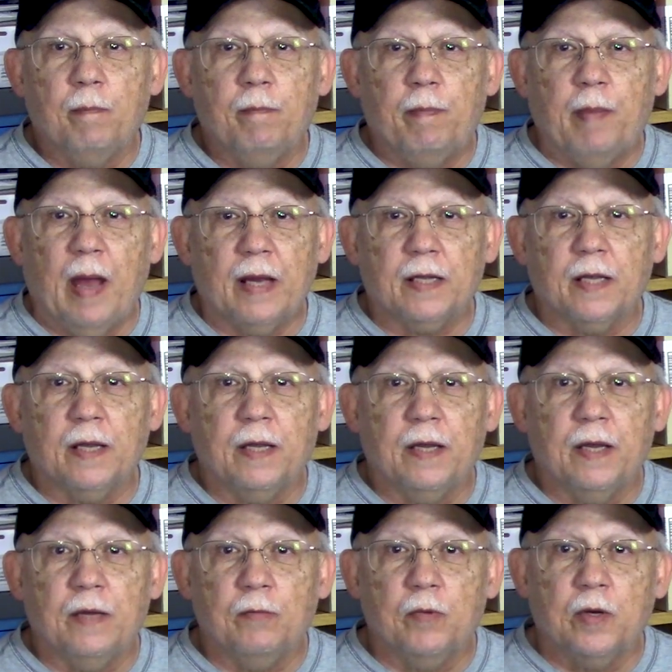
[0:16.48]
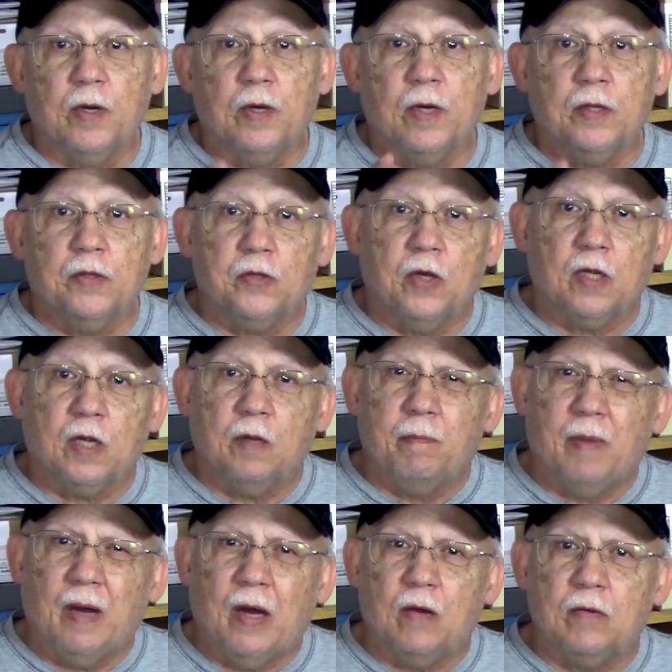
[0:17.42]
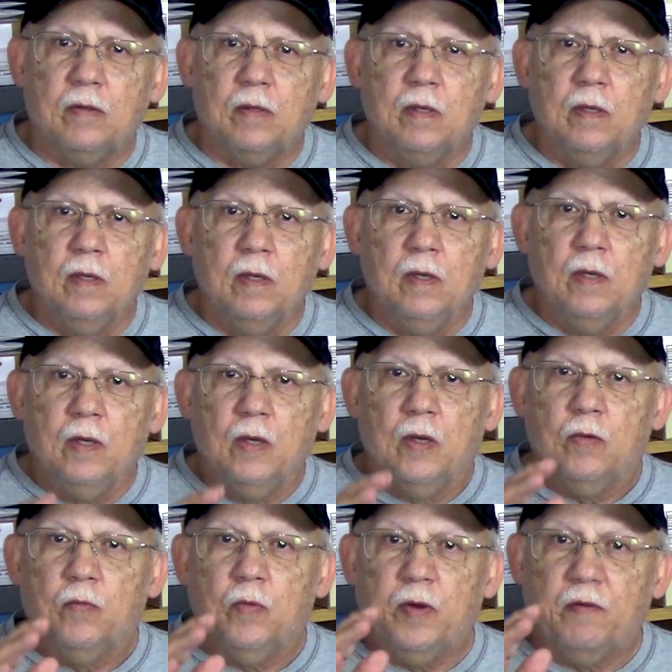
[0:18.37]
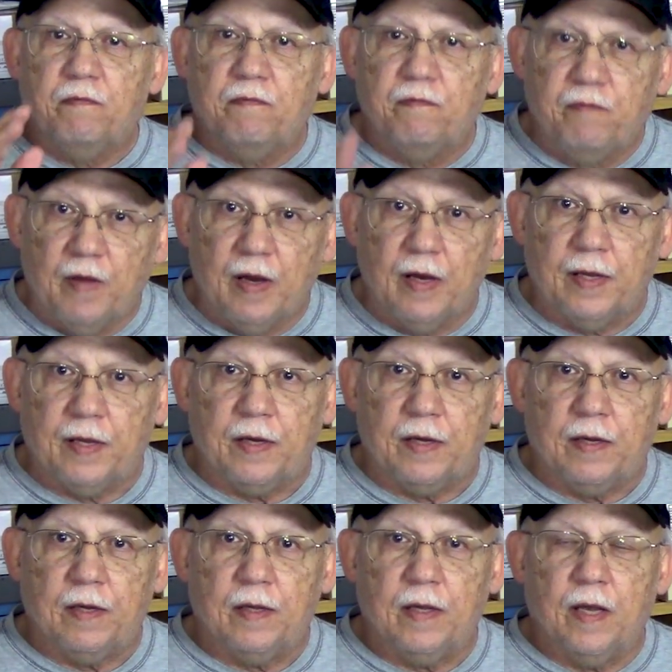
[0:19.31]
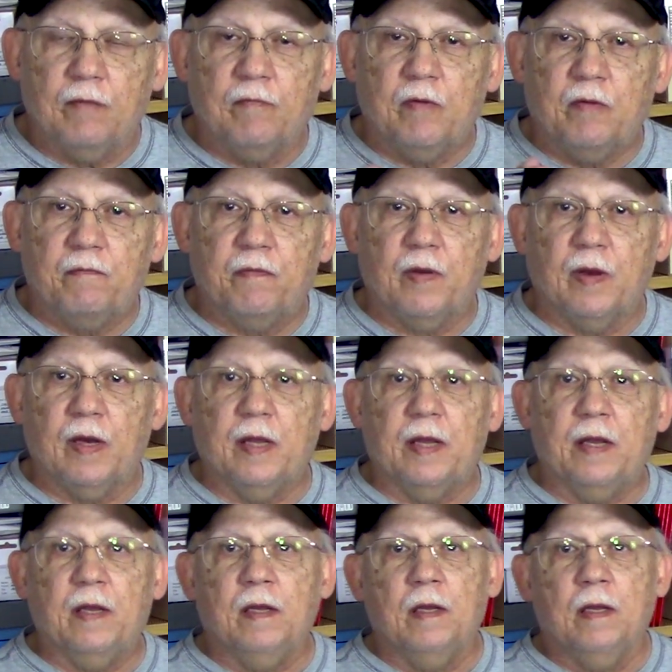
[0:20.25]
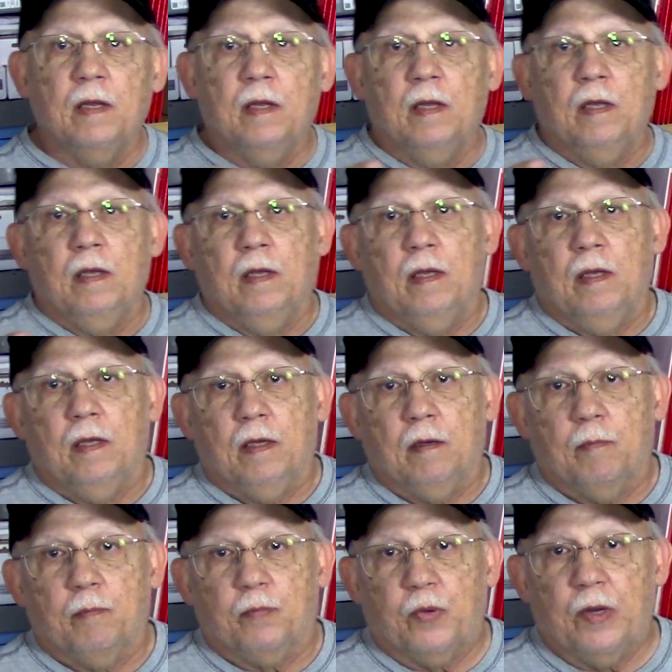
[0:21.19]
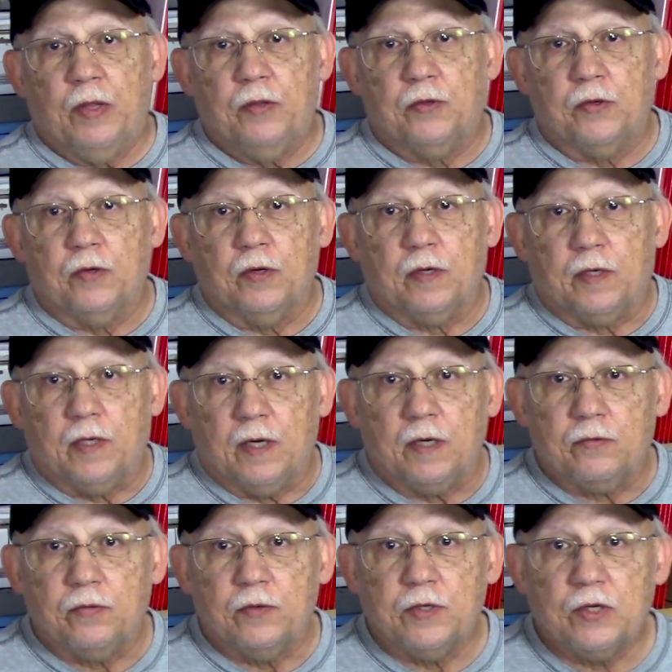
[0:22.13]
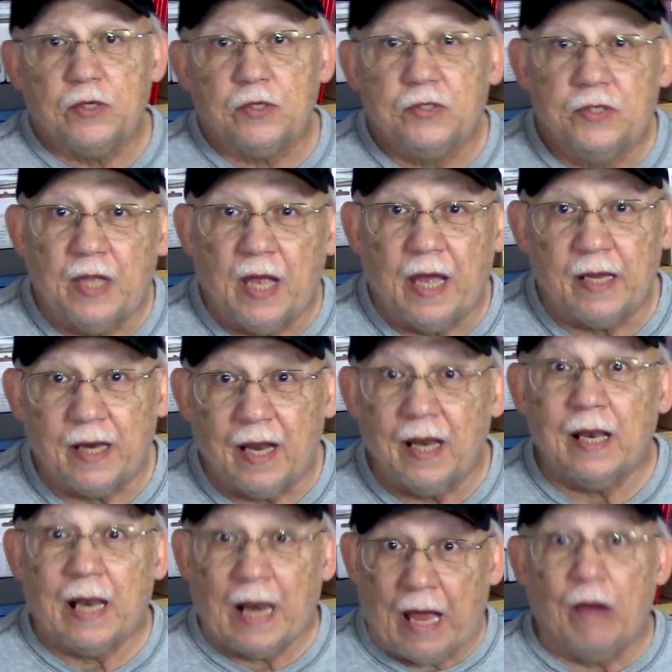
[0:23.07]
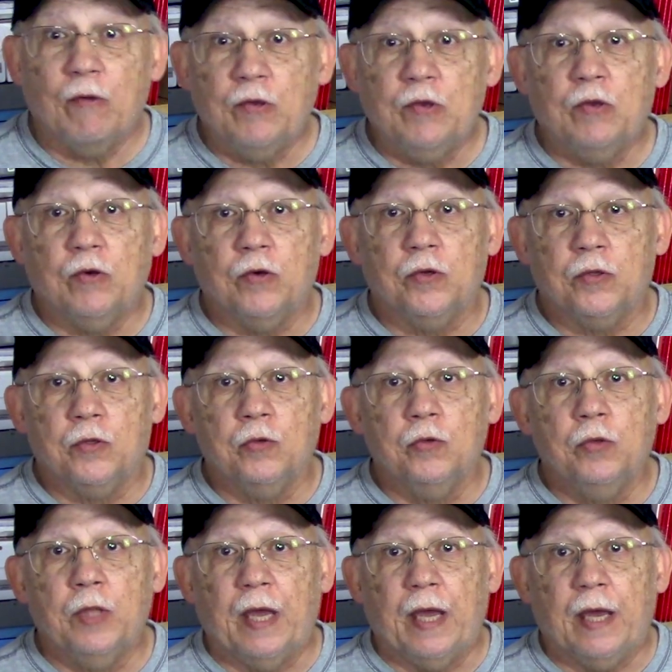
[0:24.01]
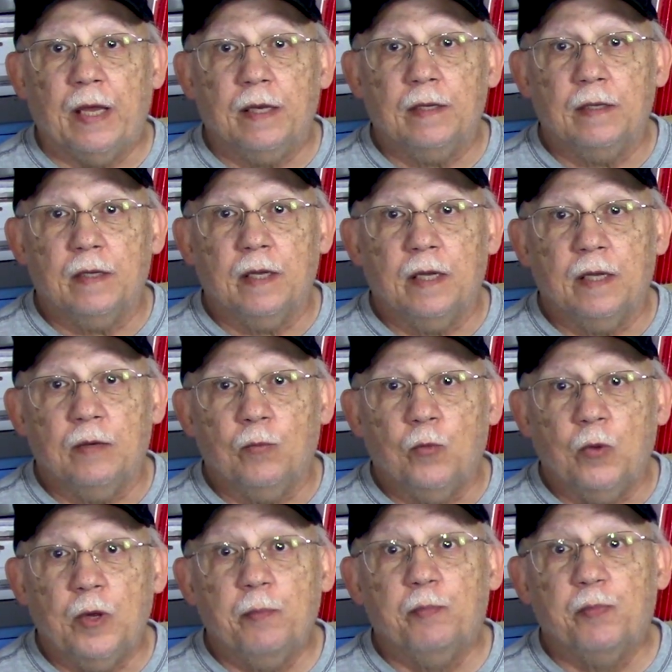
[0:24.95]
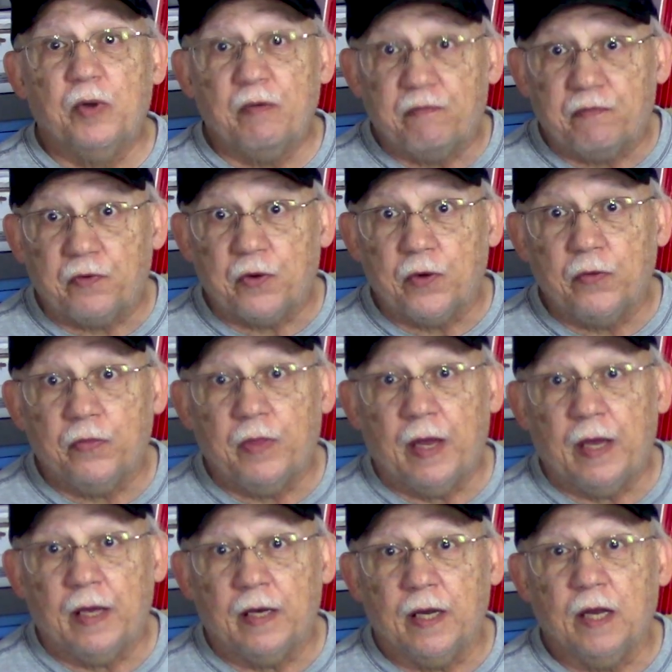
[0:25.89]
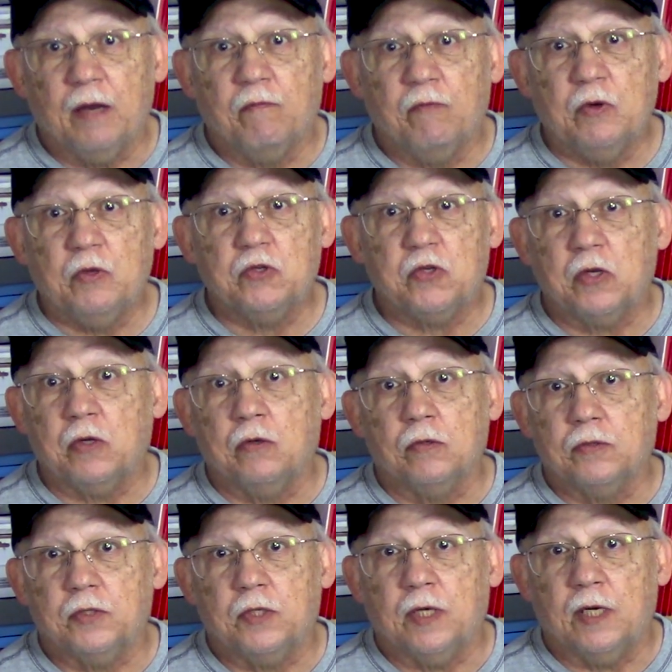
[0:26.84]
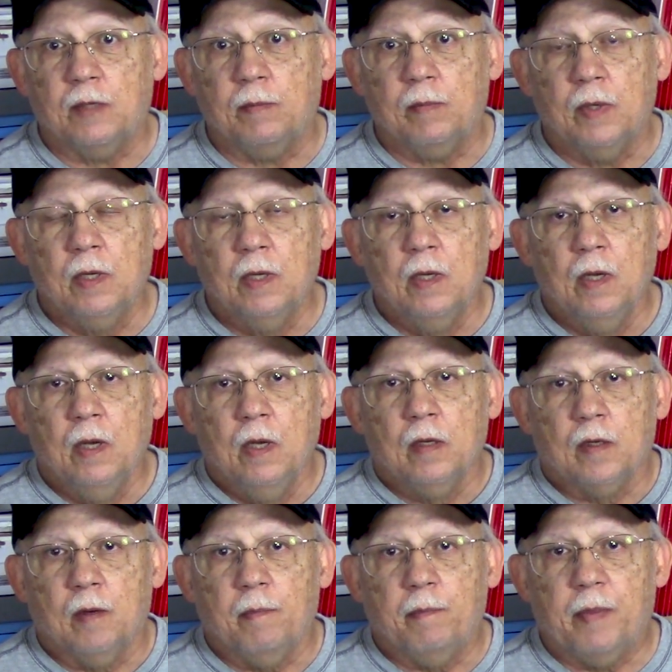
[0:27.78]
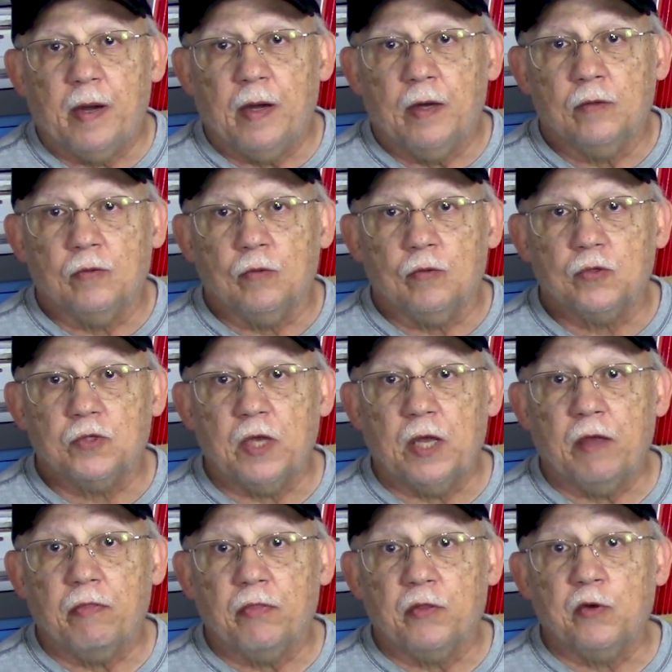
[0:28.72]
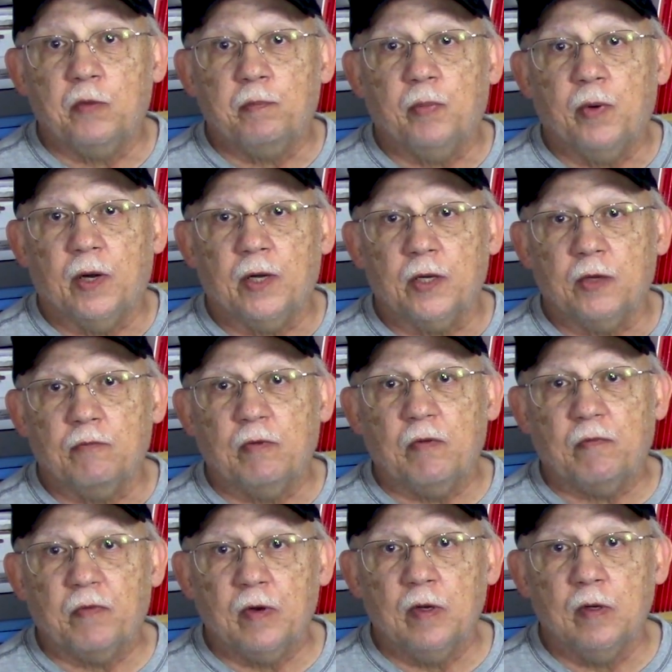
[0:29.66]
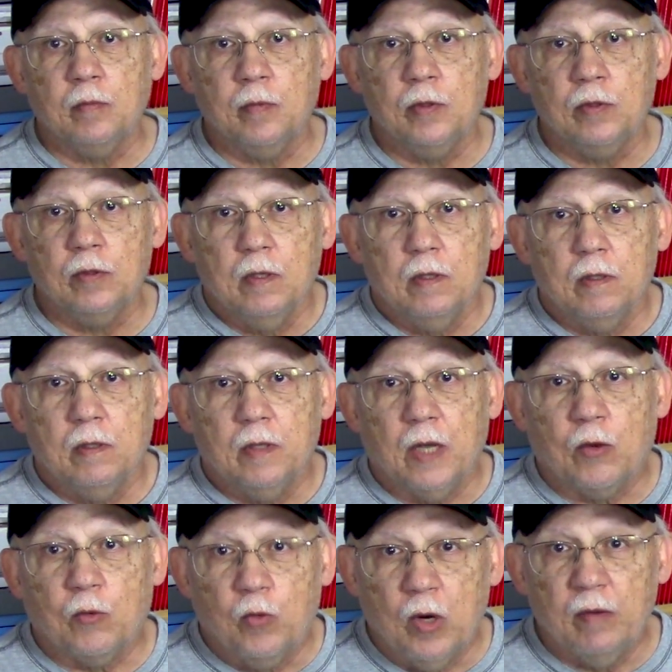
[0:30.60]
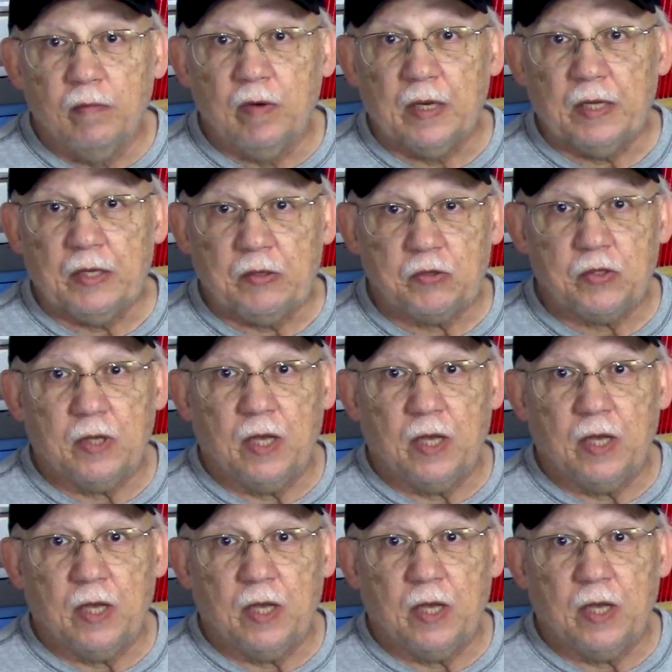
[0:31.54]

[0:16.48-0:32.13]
back again. We're going to talk about refilling and refilling printer cartridges that allow you to do that. And we prefer that every single time compared to say third-party refillable equivalents,